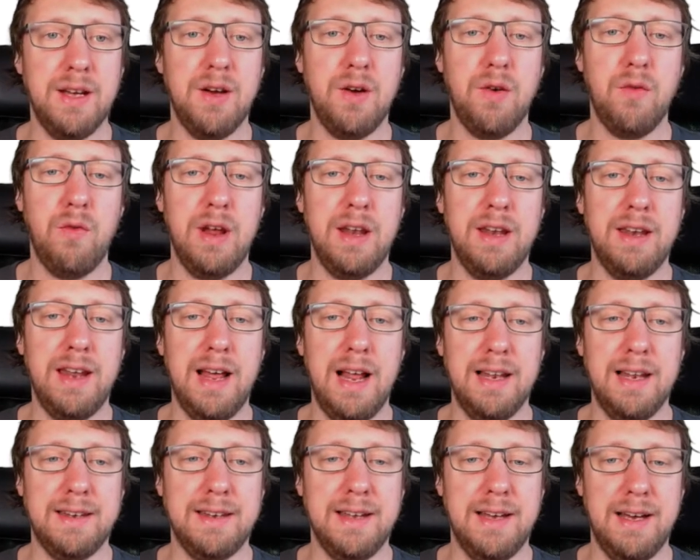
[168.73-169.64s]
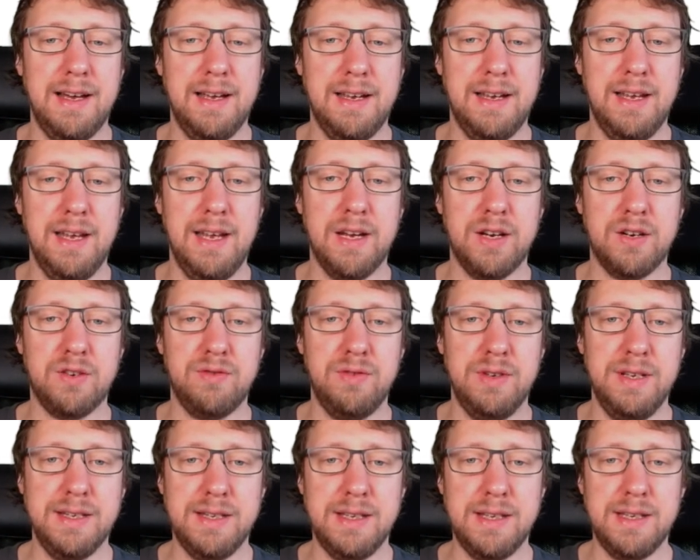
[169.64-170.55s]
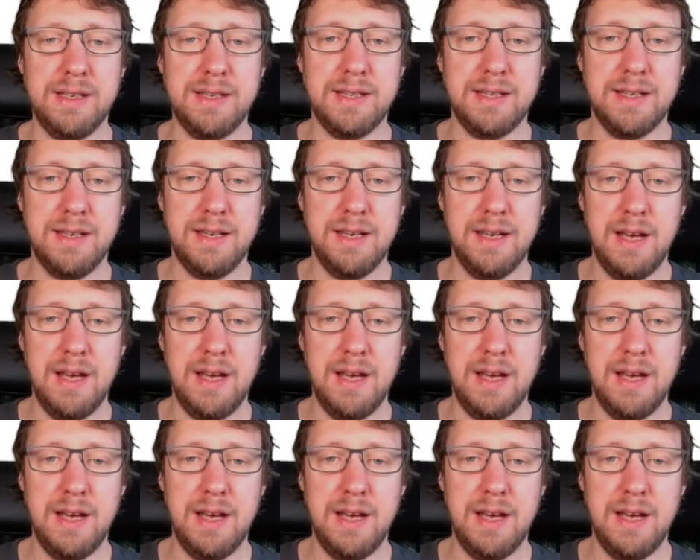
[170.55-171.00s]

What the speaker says: when delta increases,